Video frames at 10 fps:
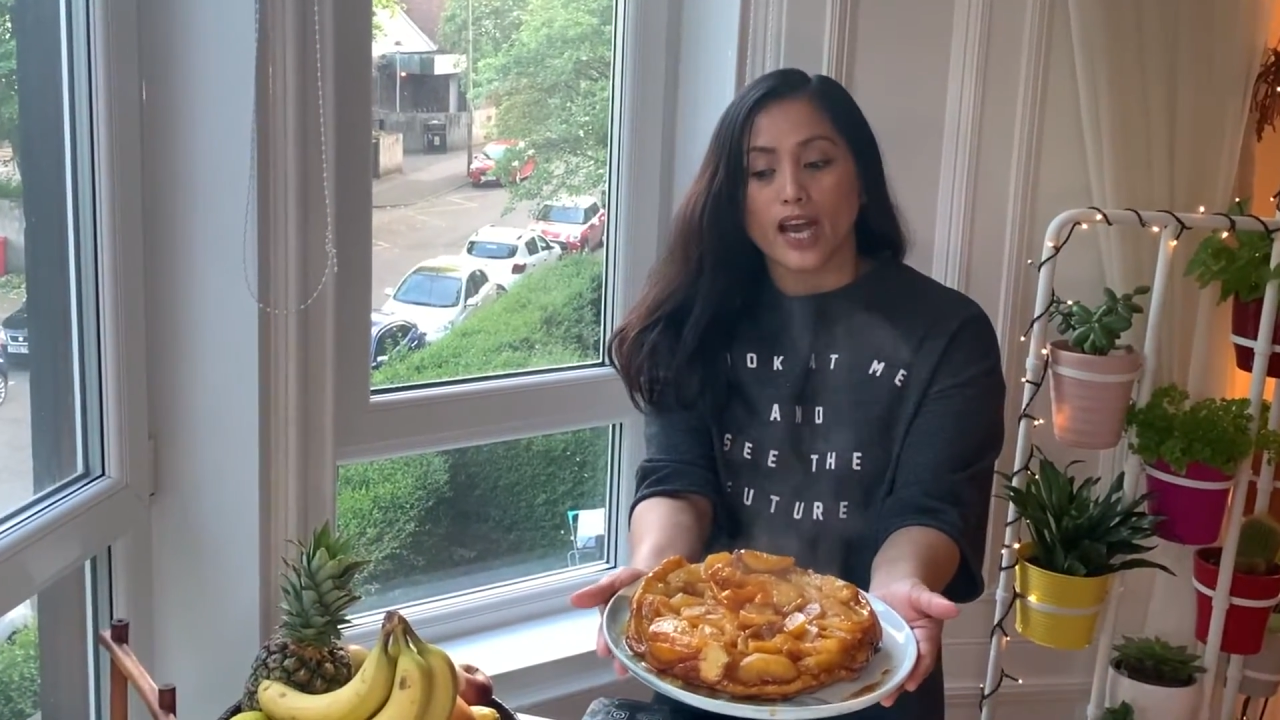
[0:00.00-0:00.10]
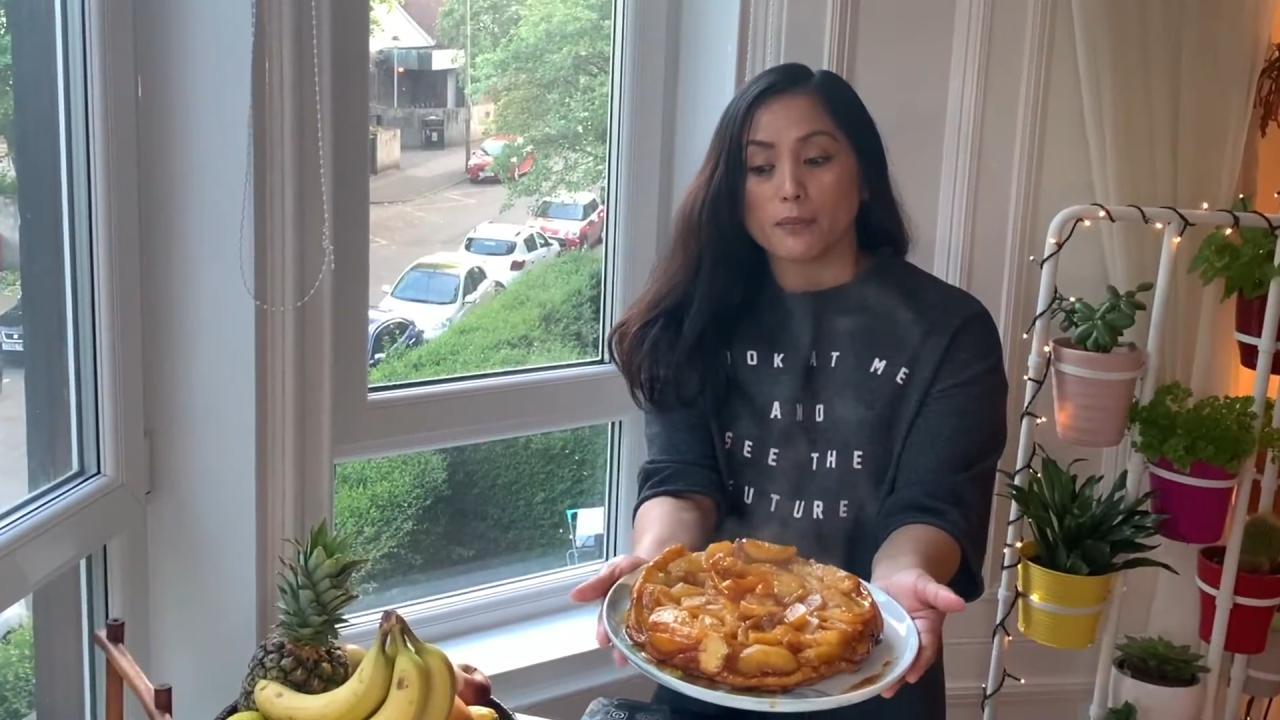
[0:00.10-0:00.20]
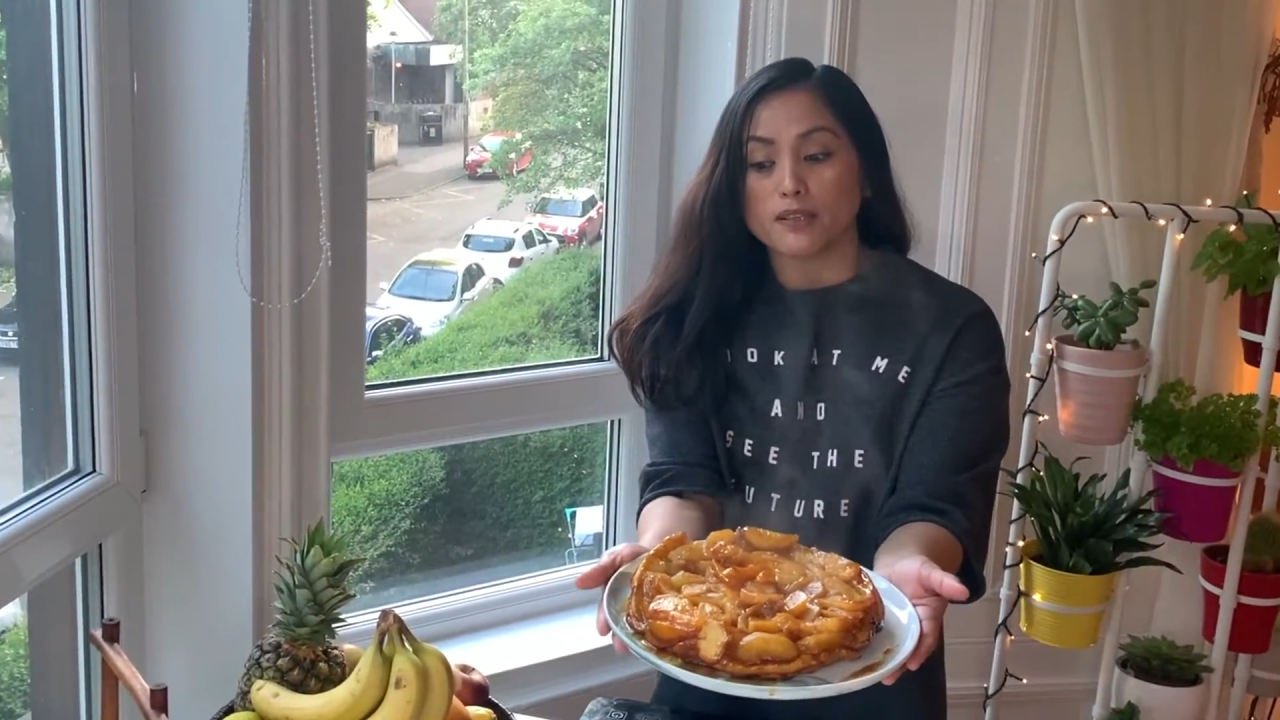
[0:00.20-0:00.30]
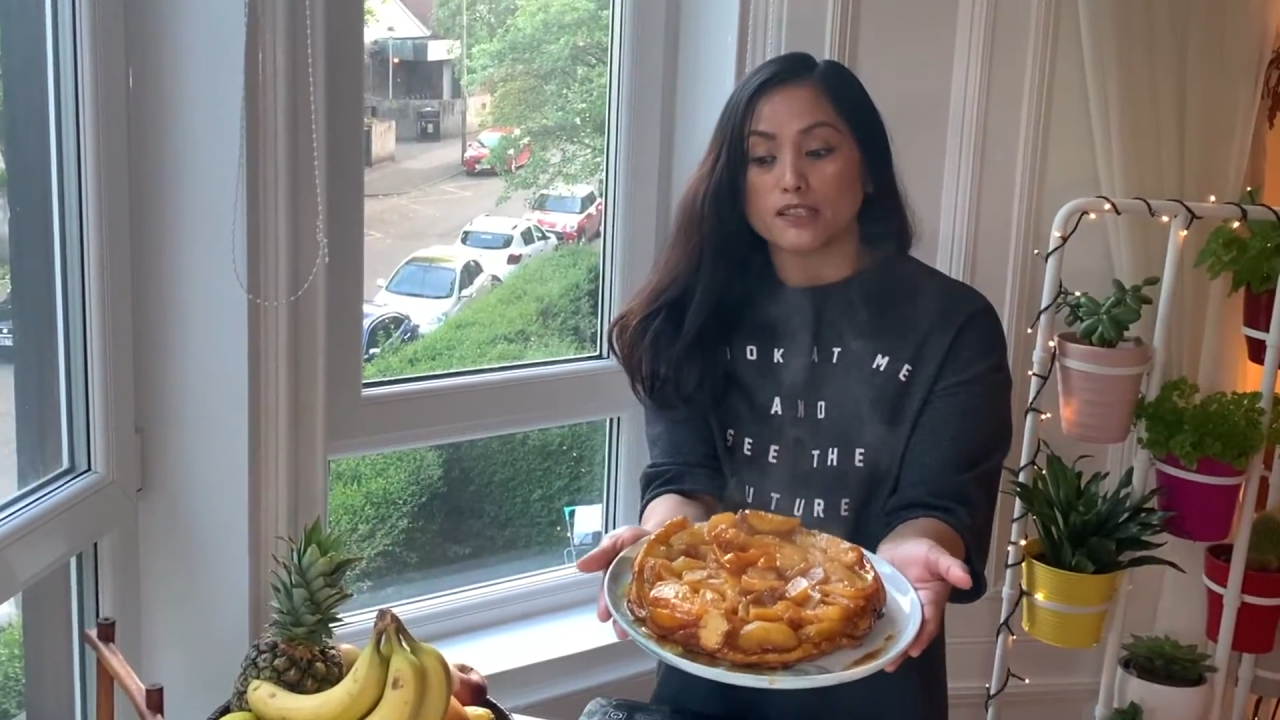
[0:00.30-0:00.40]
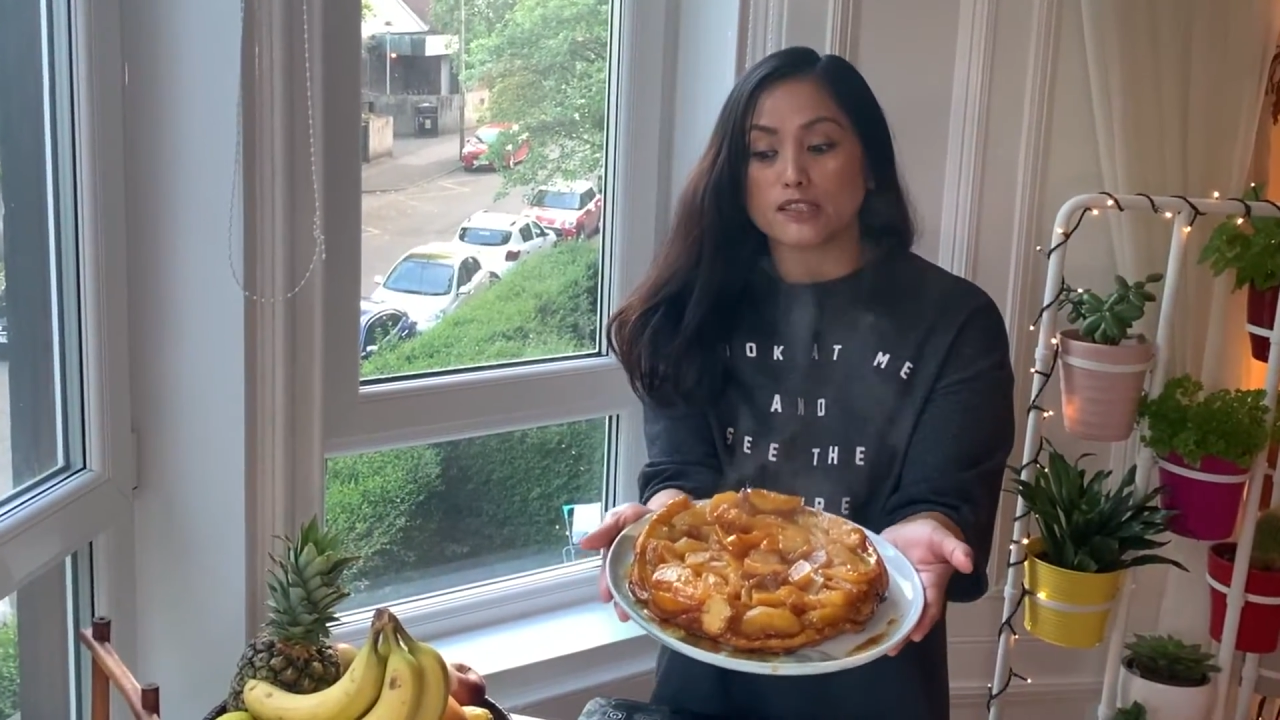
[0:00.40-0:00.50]

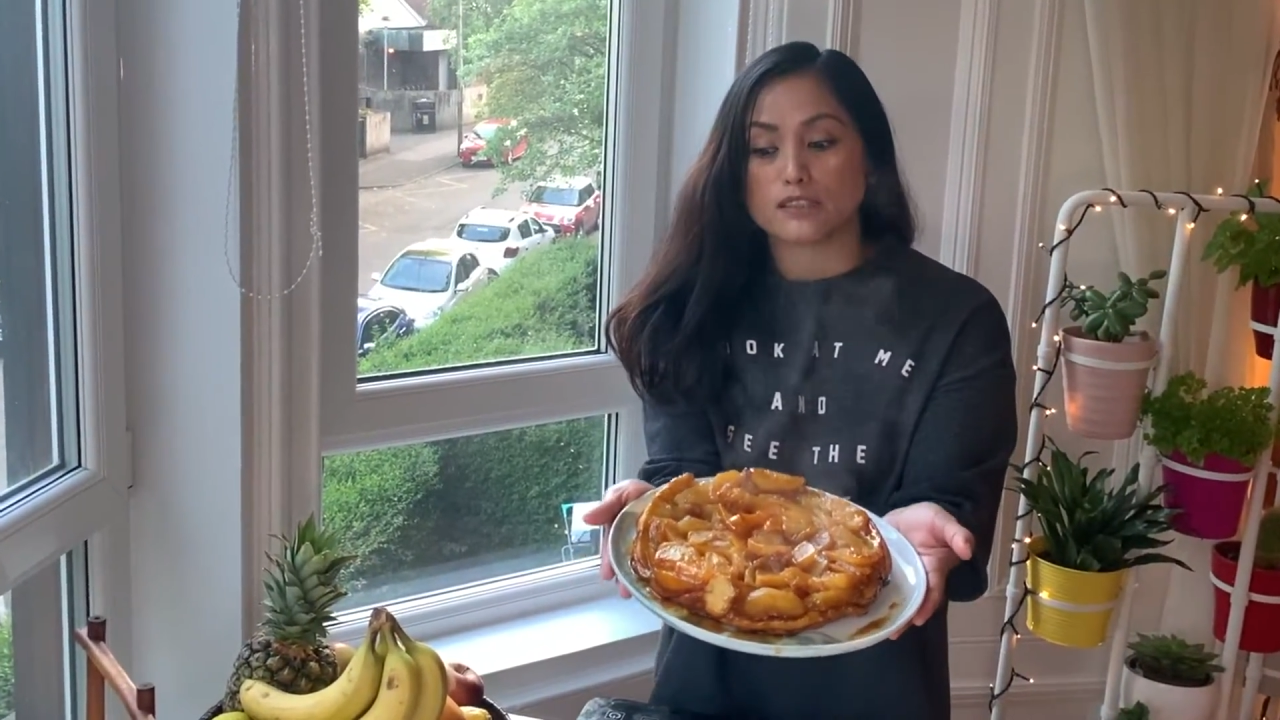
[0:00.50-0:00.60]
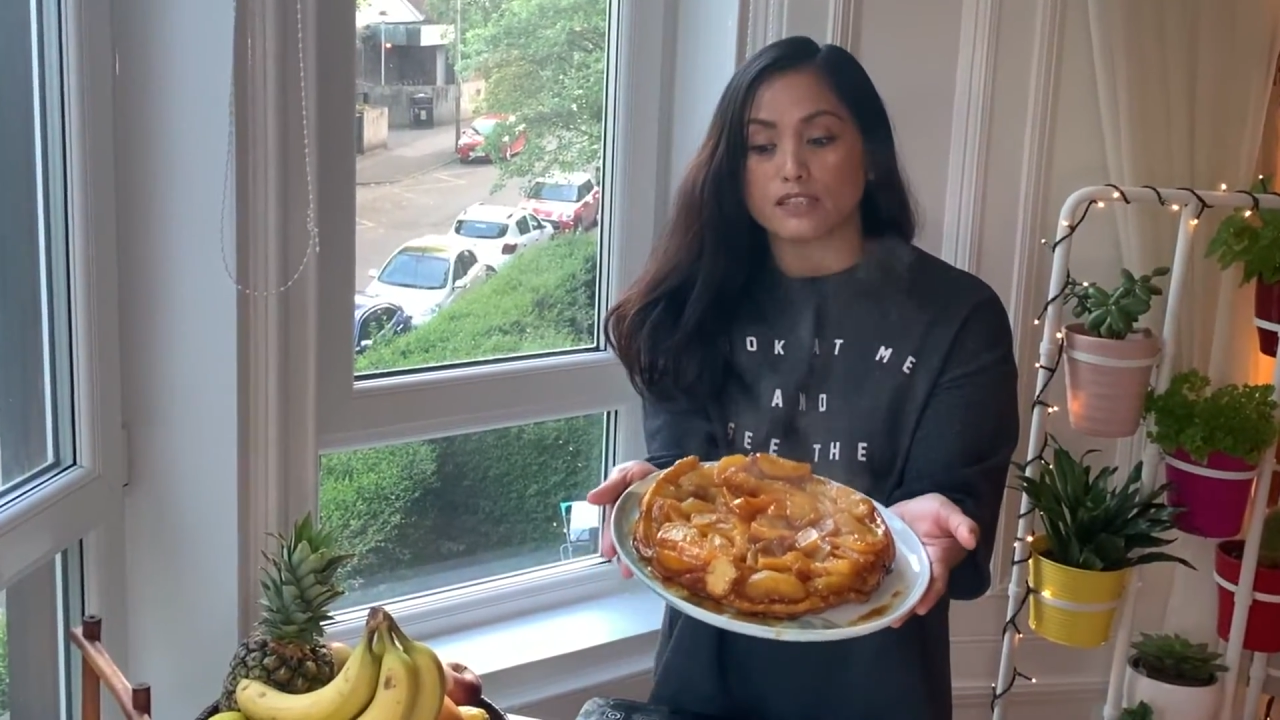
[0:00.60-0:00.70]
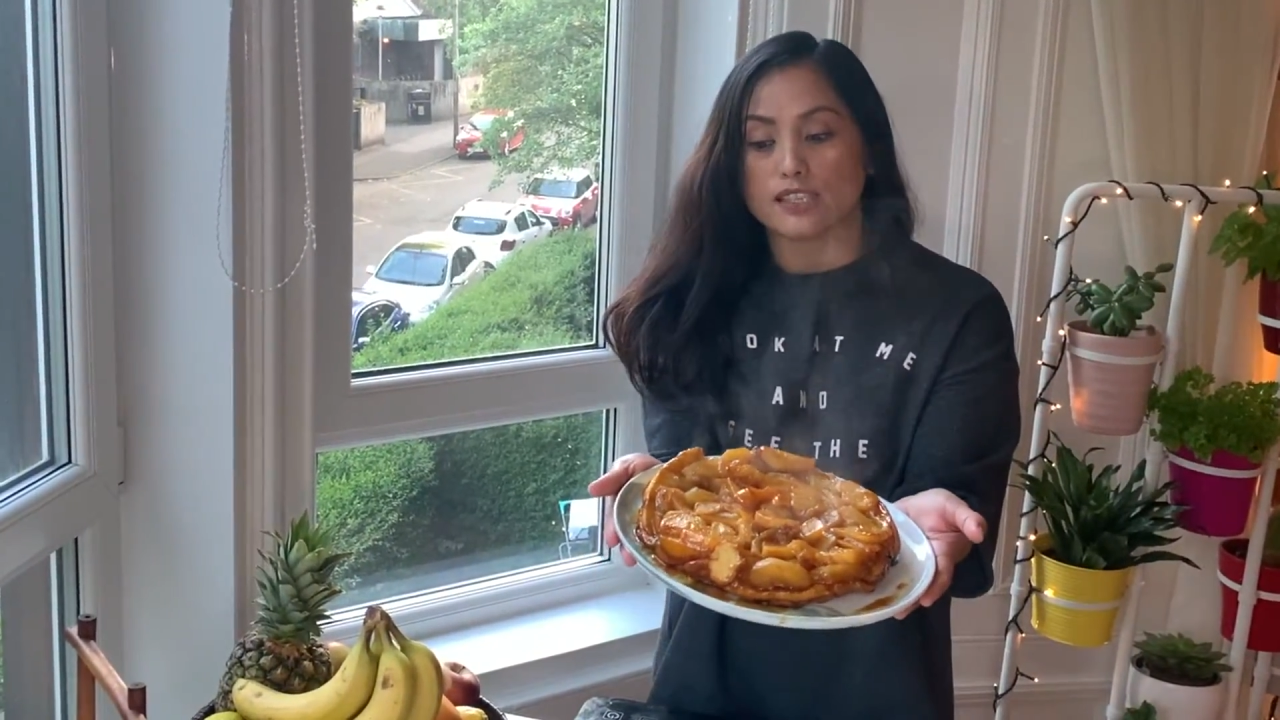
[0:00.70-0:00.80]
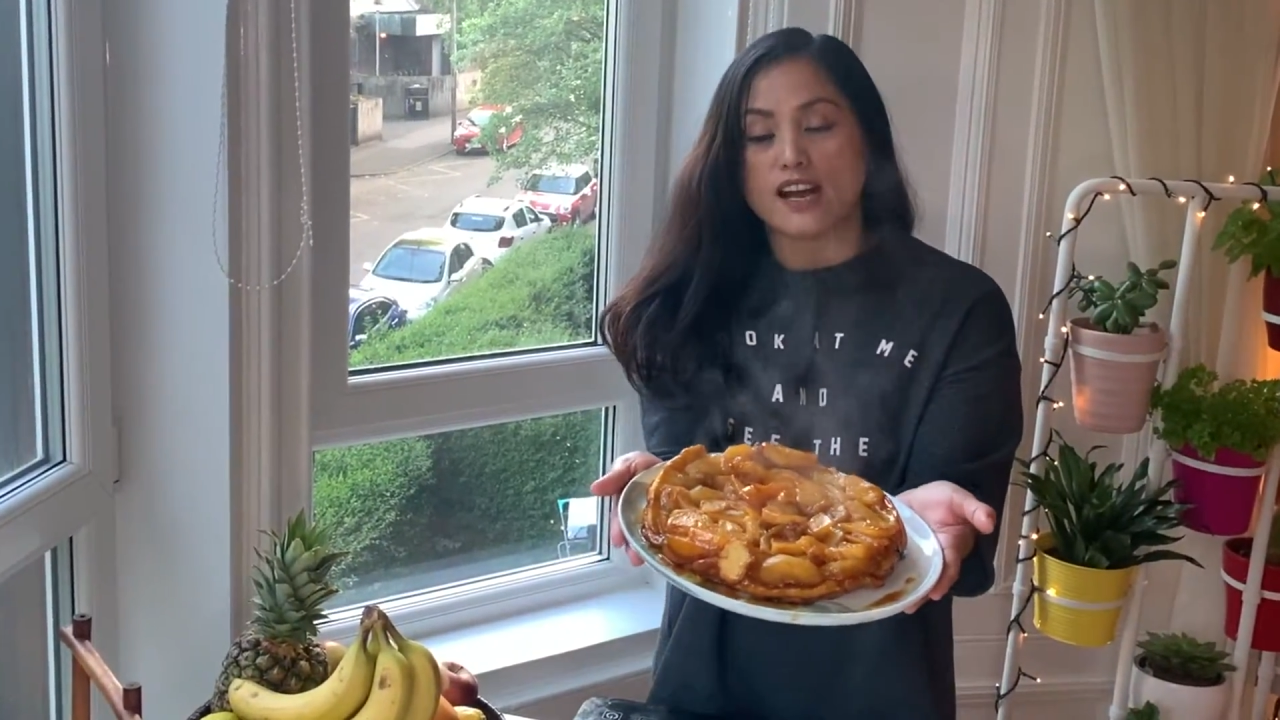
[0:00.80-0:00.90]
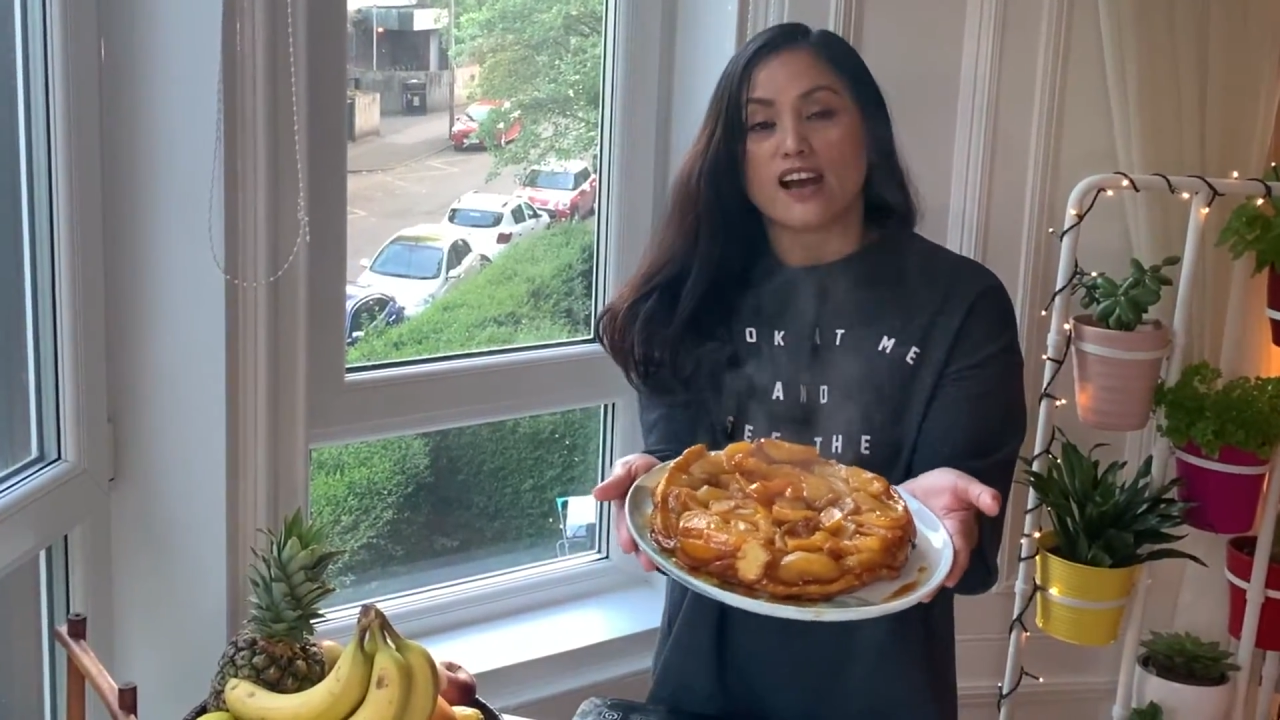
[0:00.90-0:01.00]
apples